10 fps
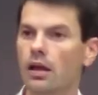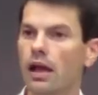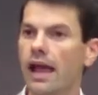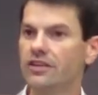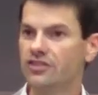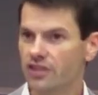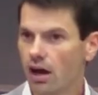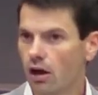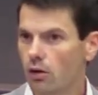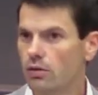And
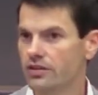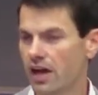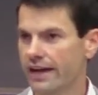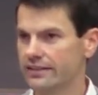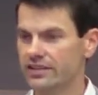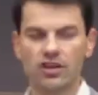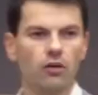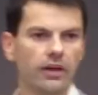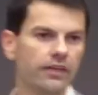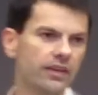so, tying this all
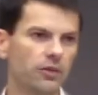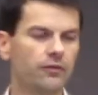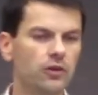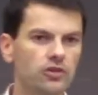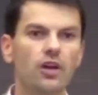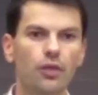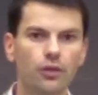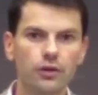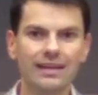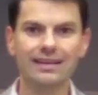in then with verse
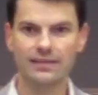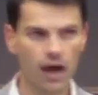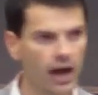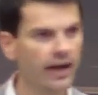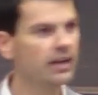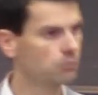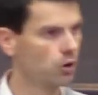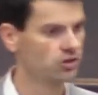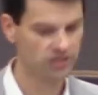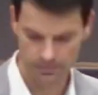39 in Mark
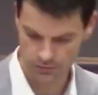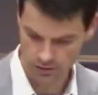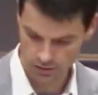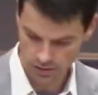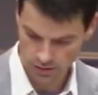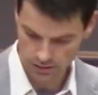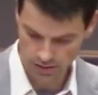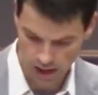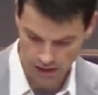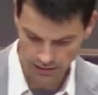chapter
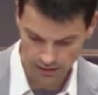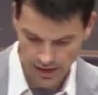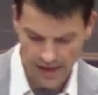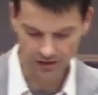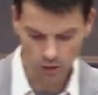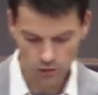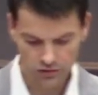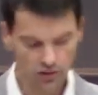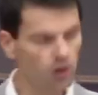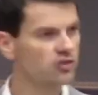9, it all
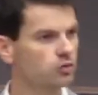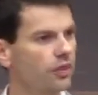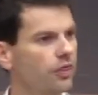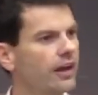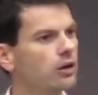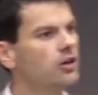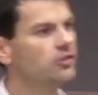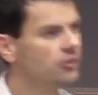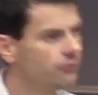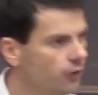starts with their
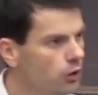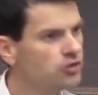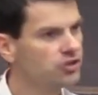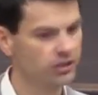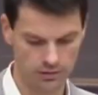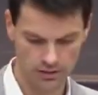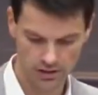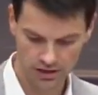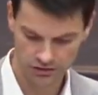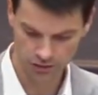devotion
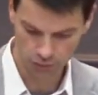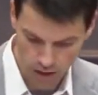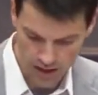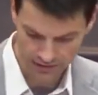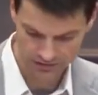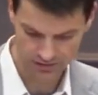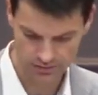to Christ.